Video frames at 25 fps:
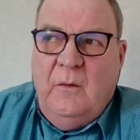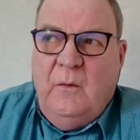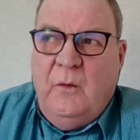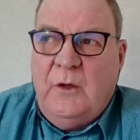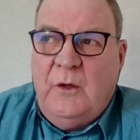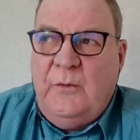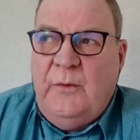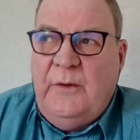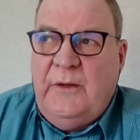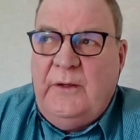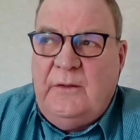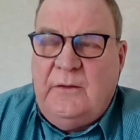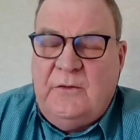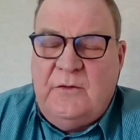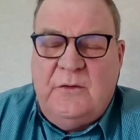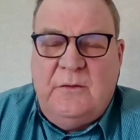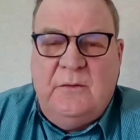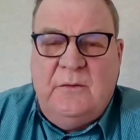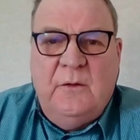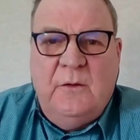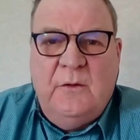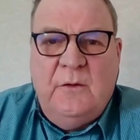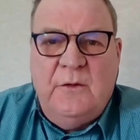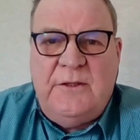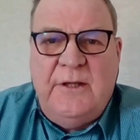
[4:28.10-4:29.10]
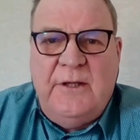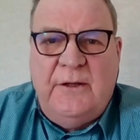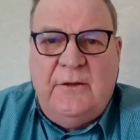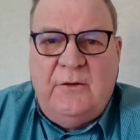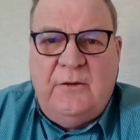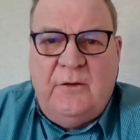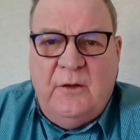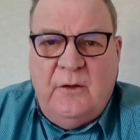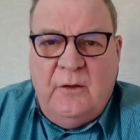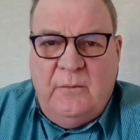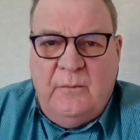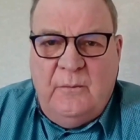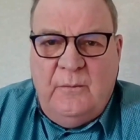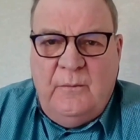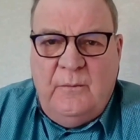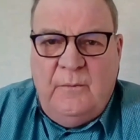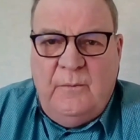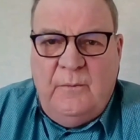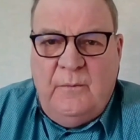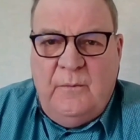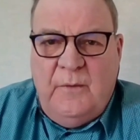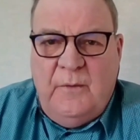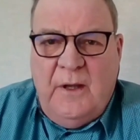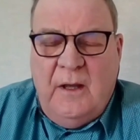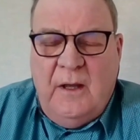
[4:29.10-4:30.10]
what we loosely term
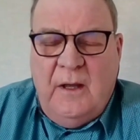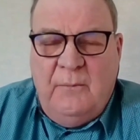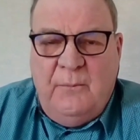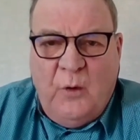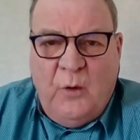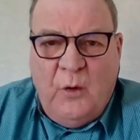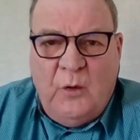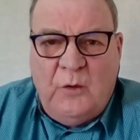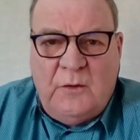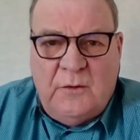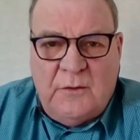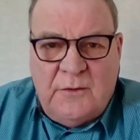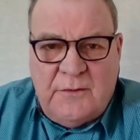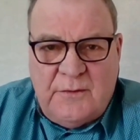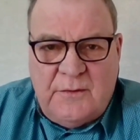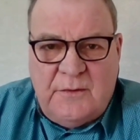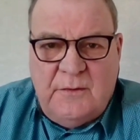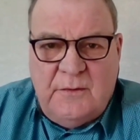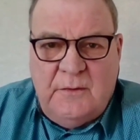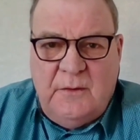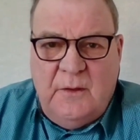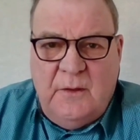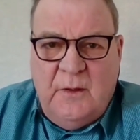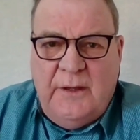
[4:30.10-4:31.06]
portals.